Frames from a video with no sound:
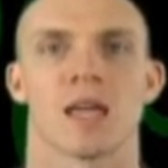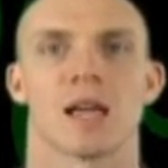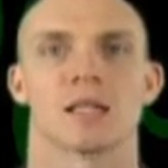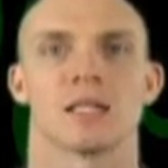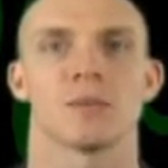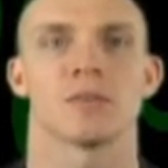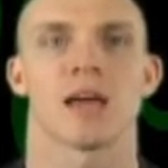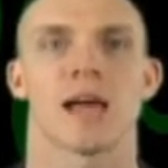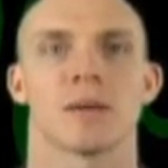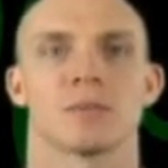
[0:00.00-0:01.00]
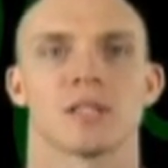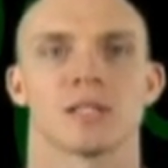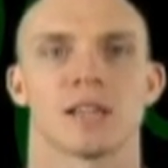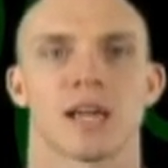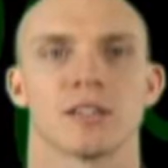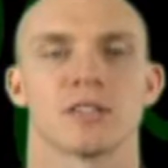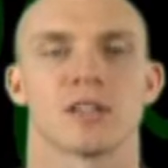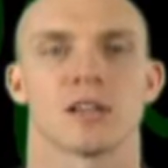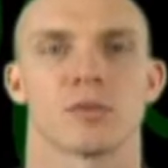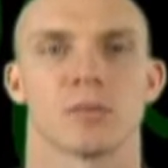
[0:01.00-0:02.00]
and keep the abs engaged
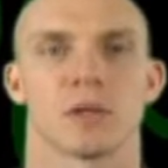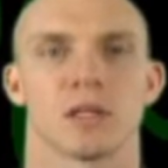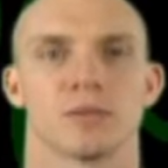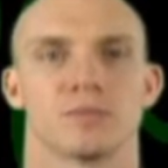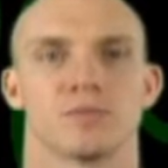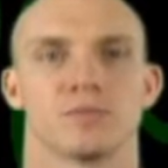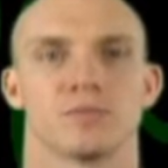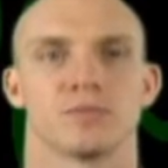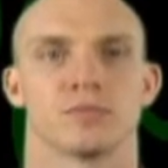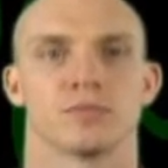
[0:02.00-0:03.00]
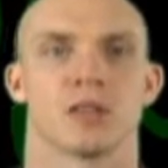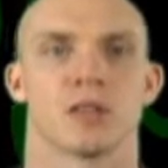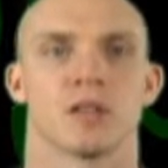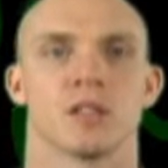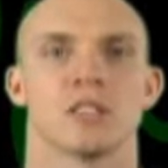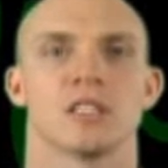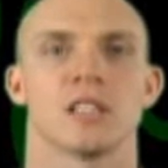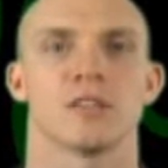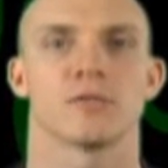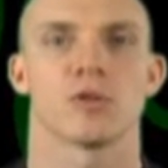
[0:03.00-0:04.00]
and repeat.
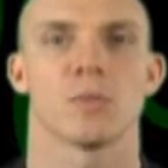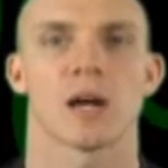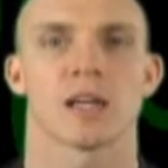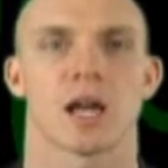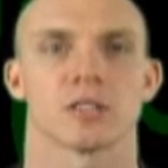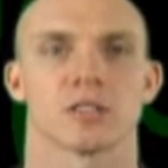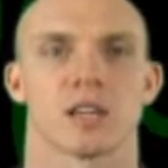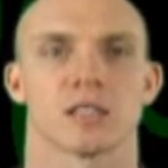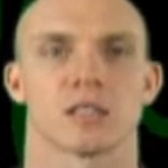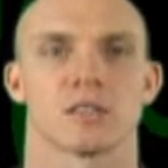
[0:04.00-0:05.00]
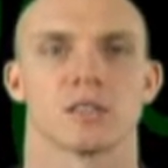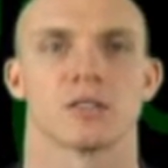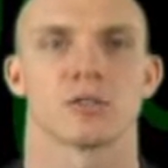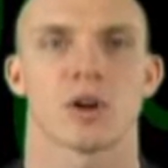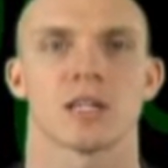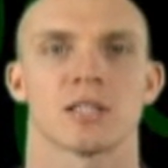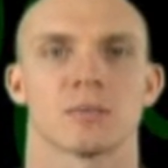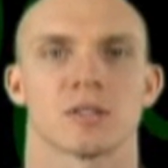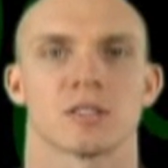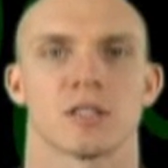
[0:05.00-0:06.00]
Seated full body exercises,
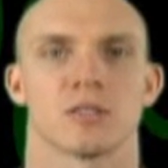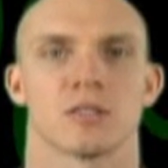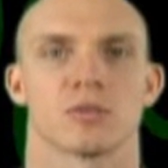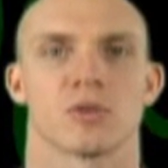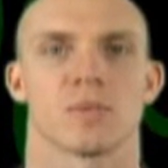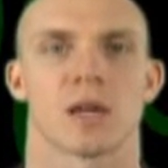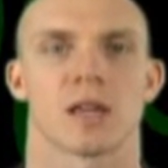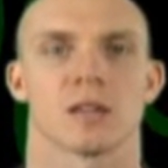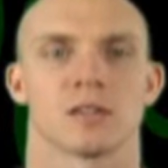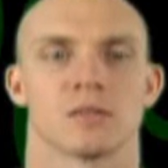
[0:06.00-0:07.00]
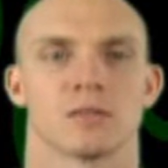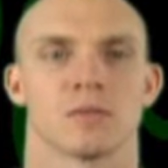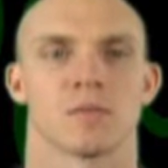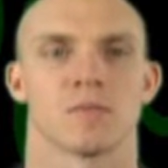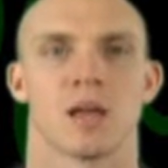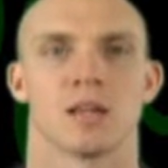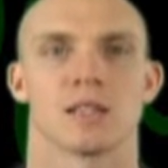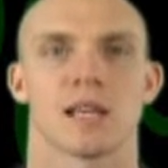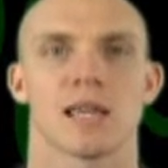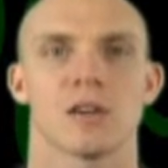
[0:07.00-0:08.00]
triceps extensions with band.
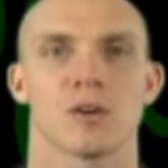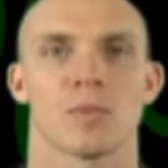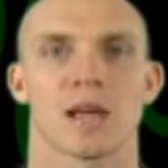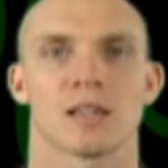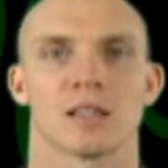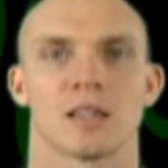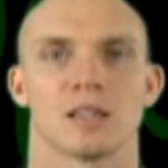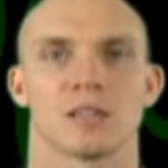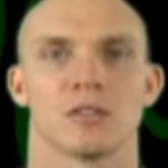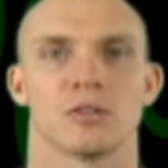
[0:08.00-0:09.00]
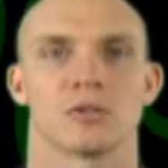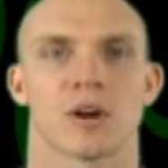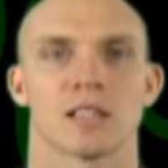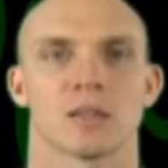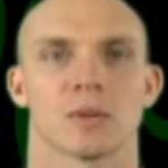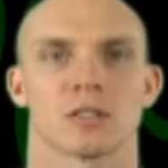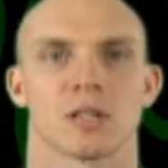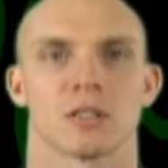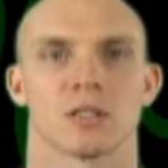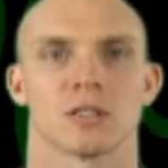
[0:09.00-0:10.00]
Take out your band again to do tricep
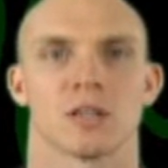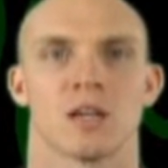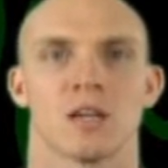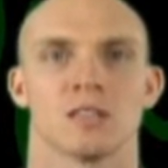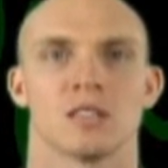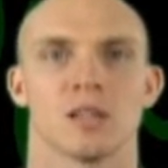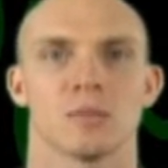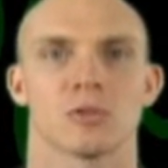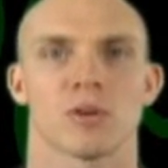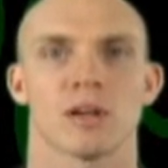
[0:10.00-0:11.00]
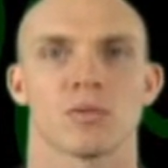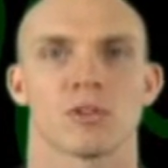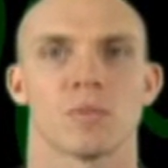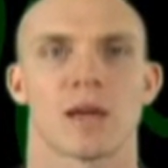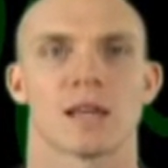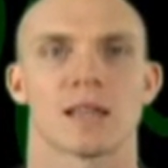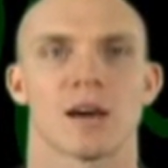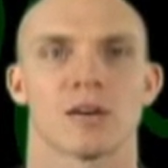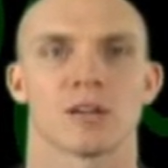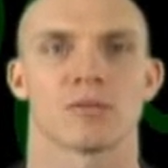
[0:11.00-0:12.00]
extensions. Sit up straight with the band out in